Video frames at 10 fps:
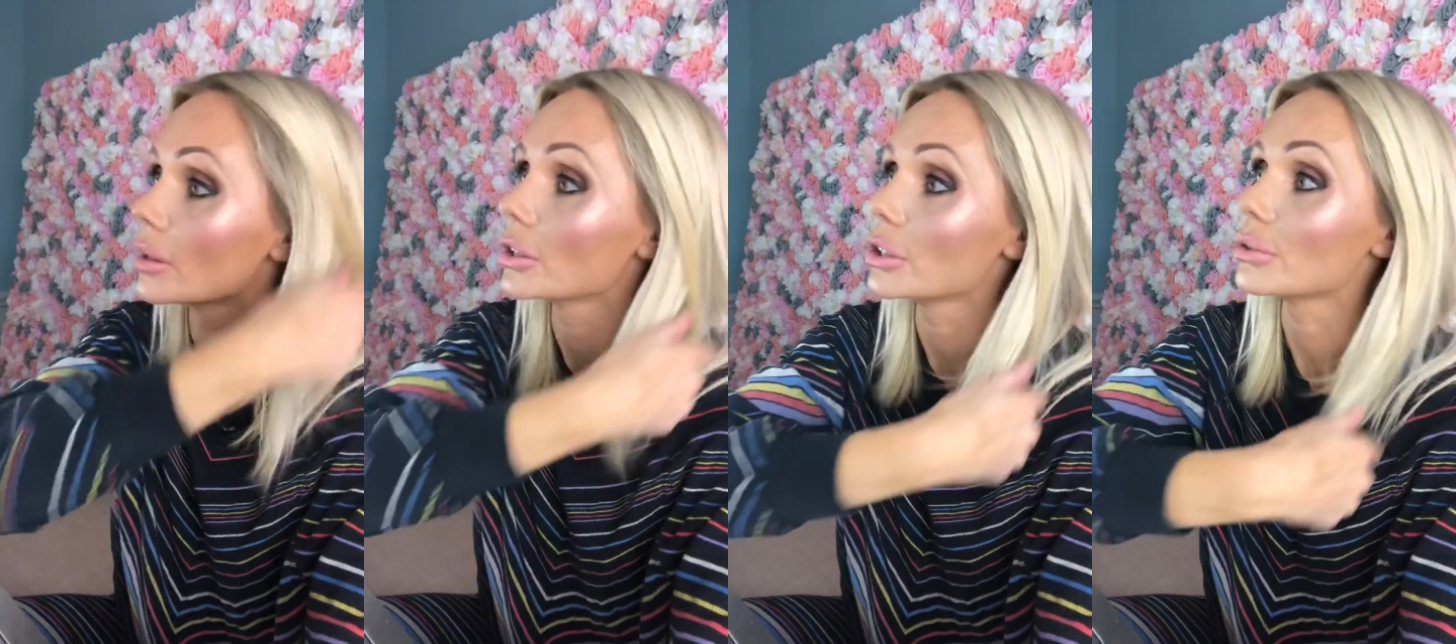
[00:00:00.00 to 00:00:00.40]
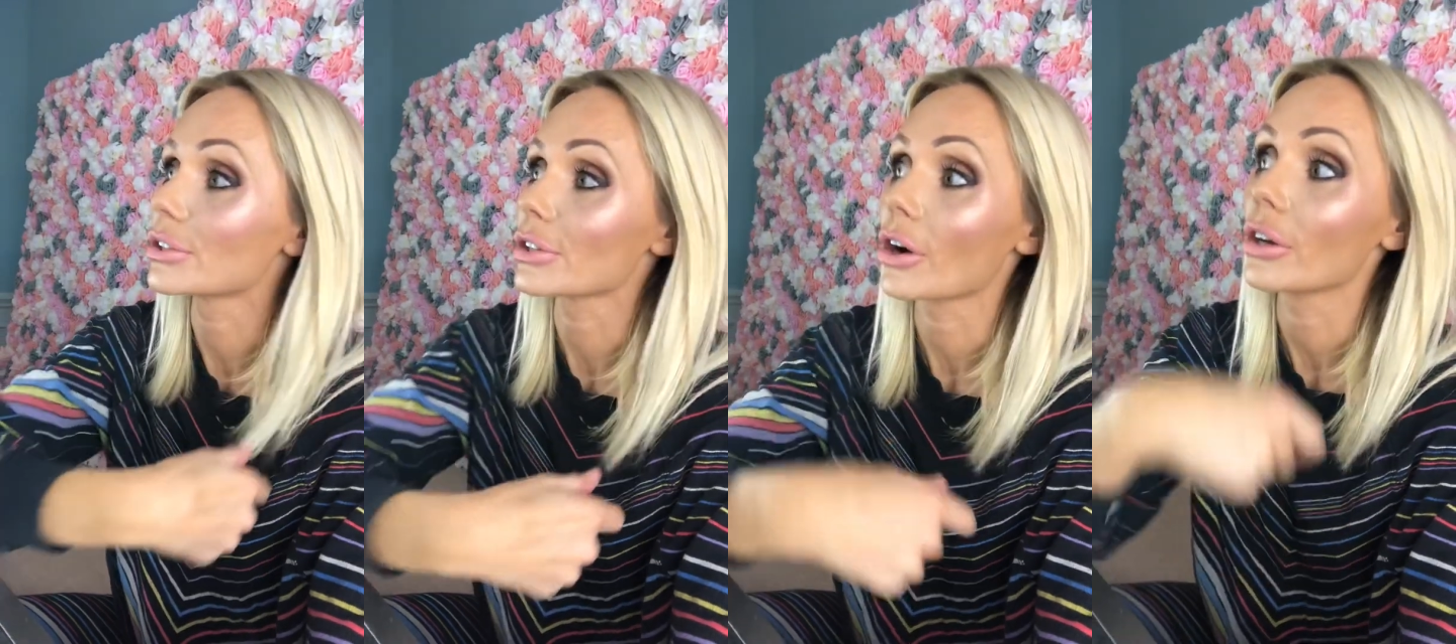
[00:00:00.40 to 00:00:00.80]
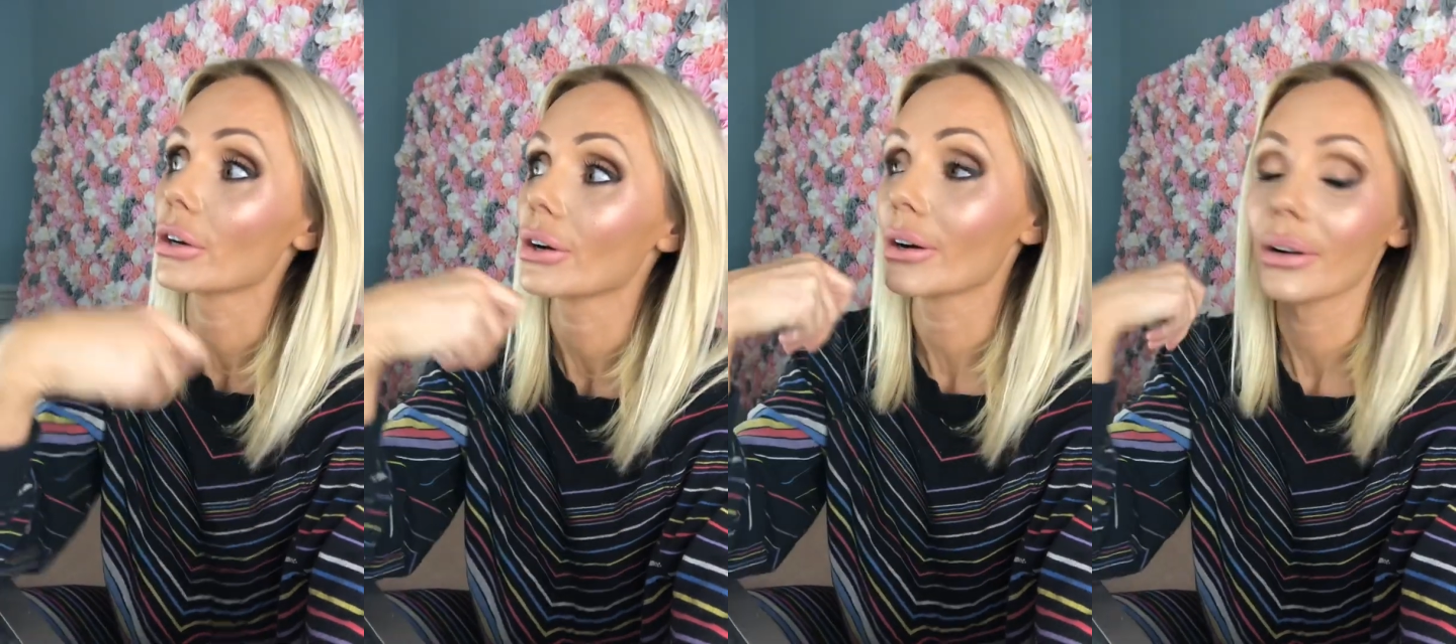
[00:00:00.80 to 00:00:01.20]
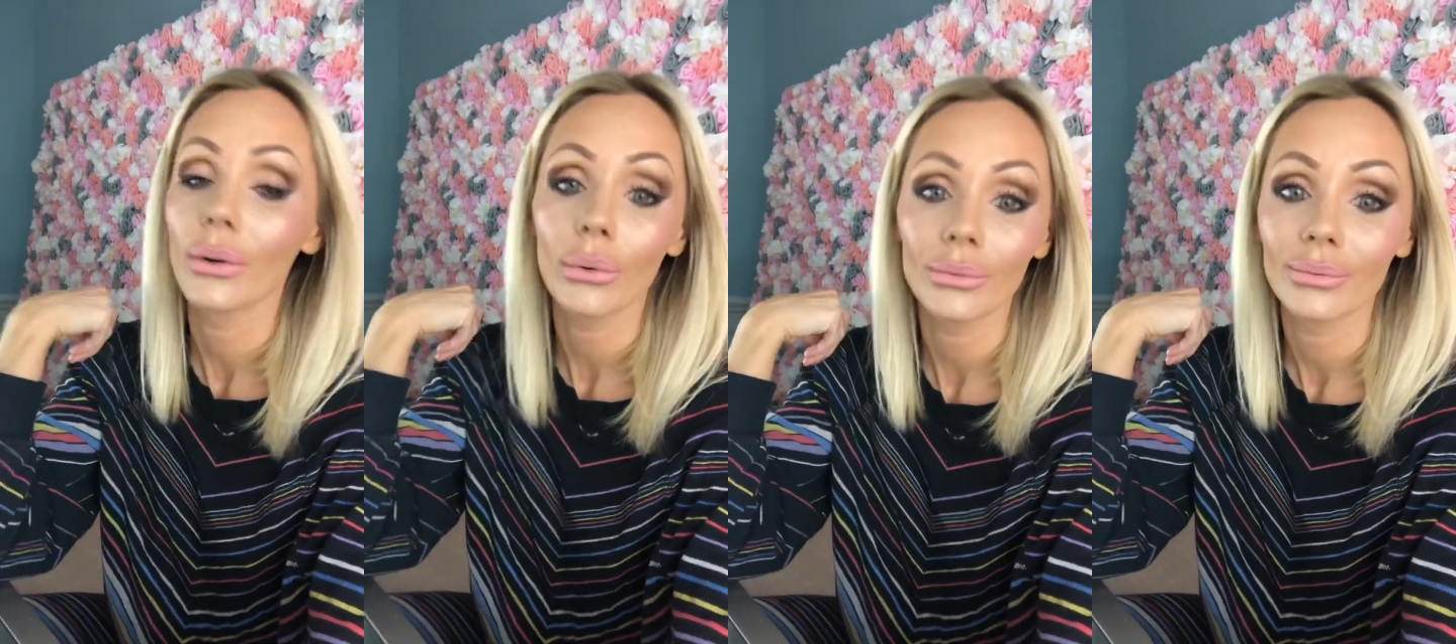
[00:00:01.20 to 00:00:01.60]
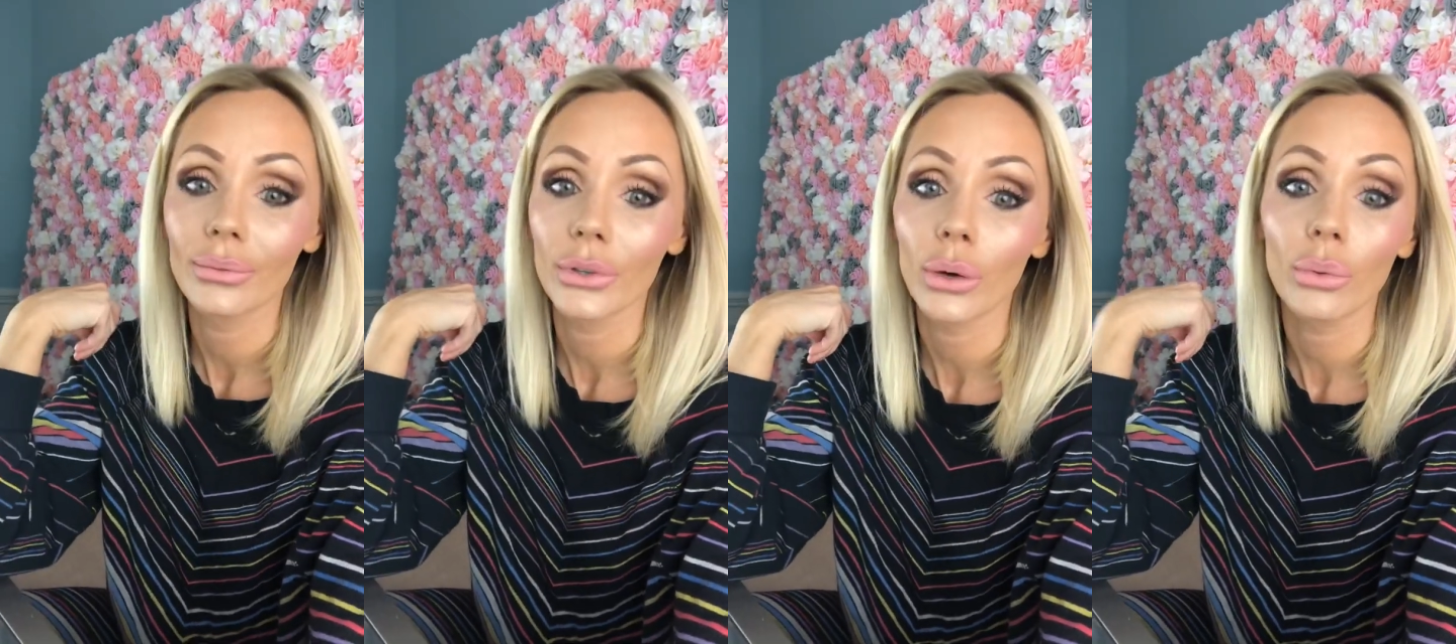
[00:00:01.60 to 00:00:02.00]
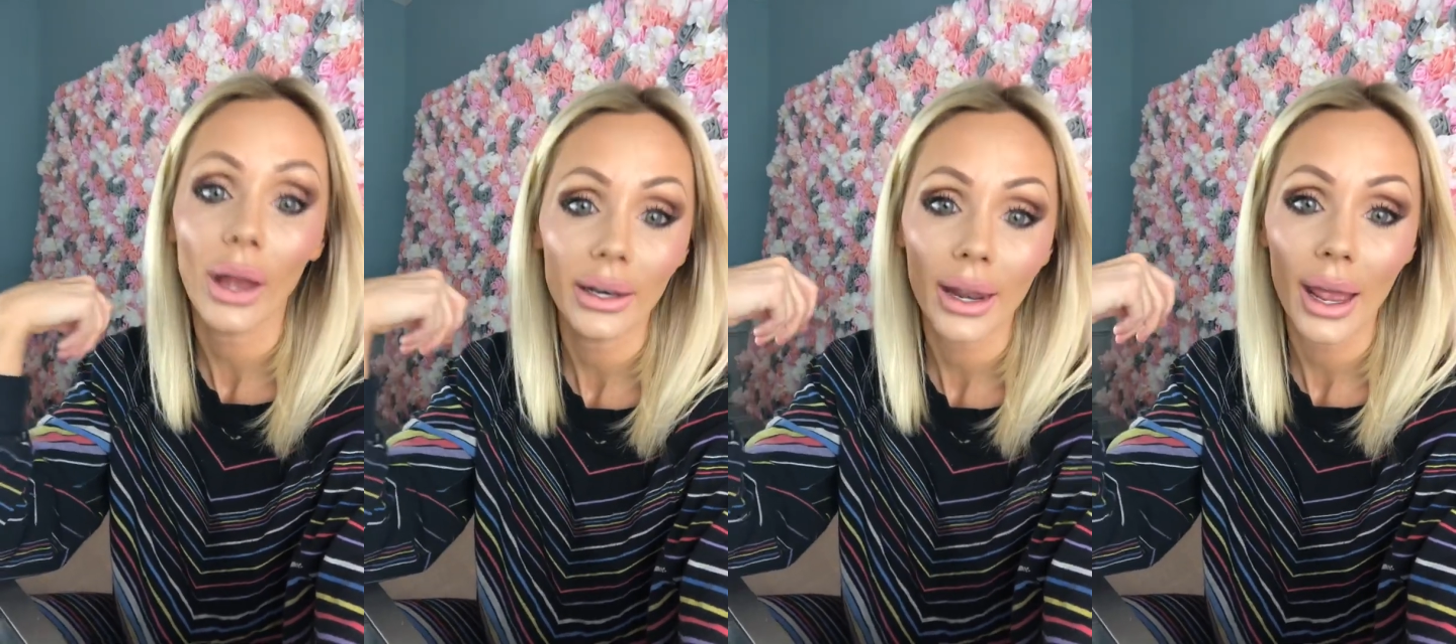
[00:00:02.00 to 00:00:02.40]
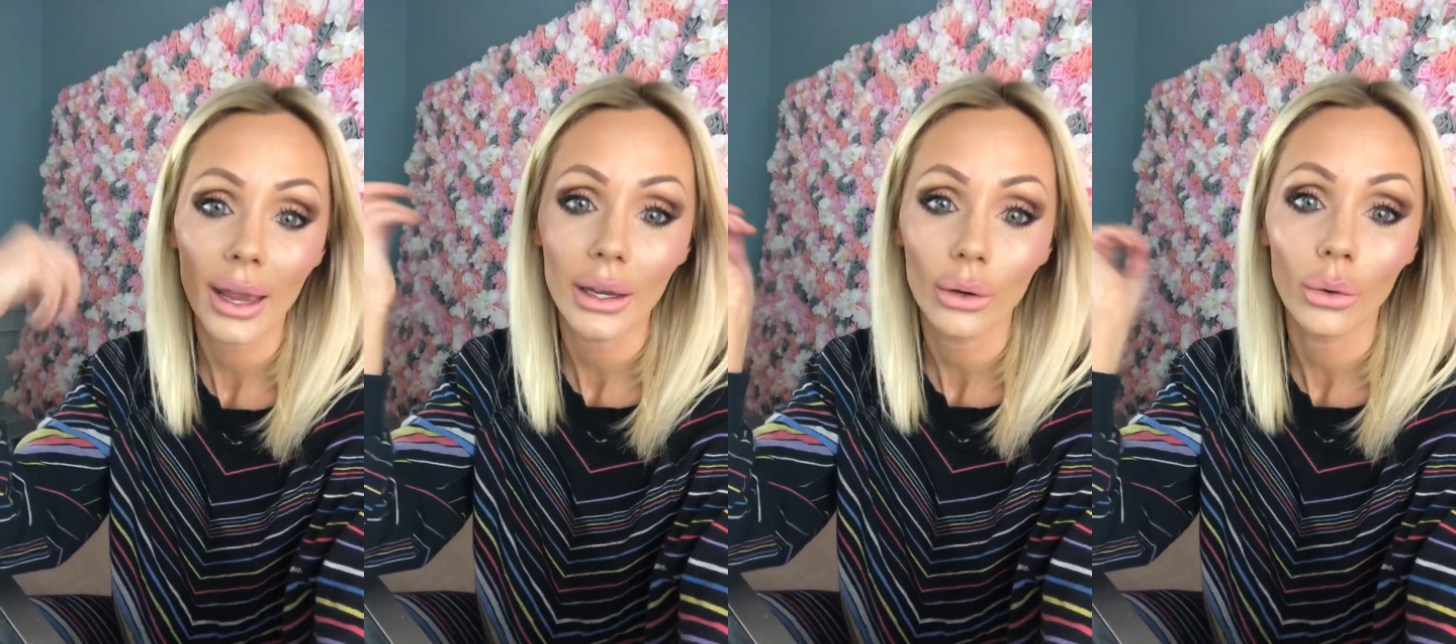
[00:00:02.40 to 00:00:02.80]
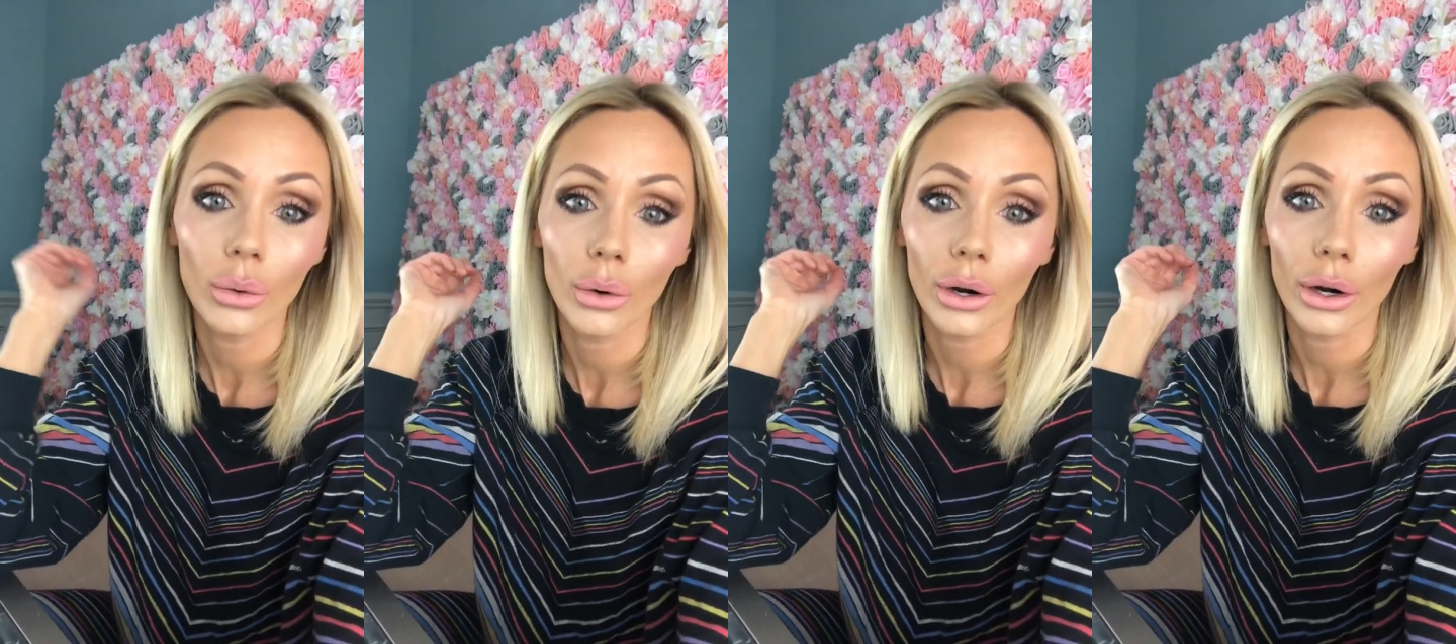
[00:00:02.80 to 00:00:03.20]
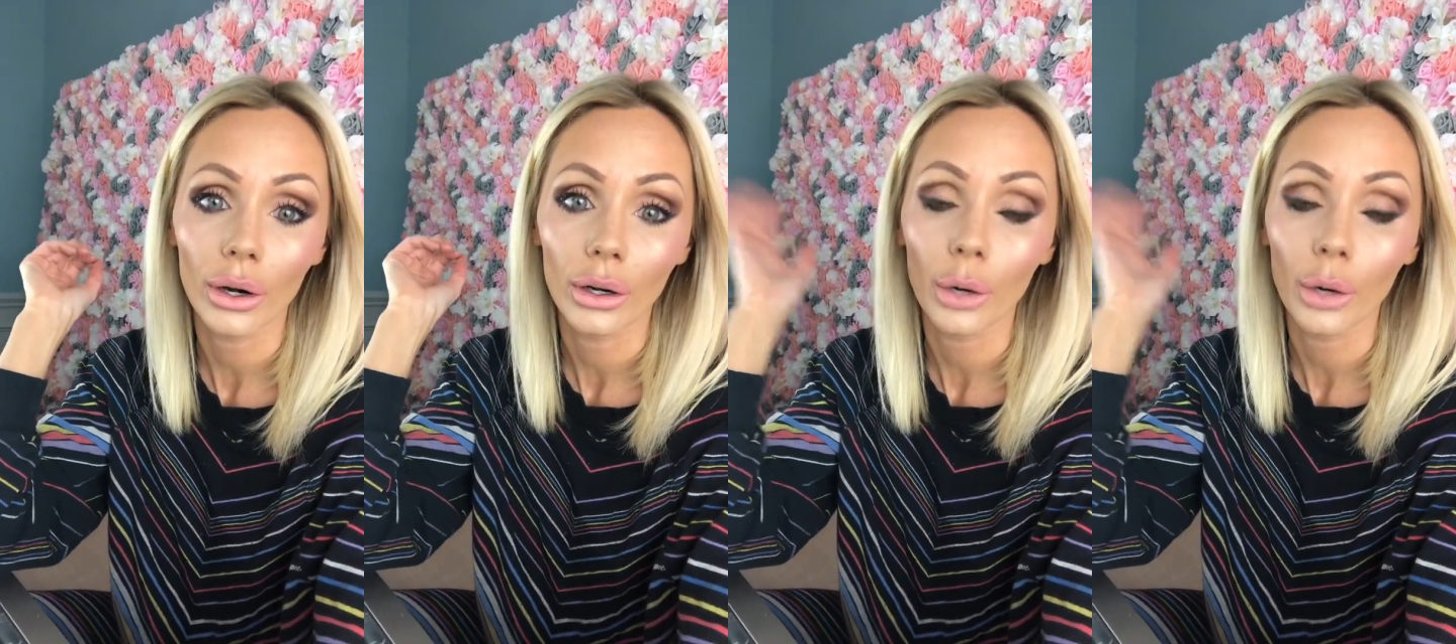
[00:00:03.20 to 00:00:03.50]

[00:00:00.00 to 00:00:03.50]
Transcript: you start your retin-A or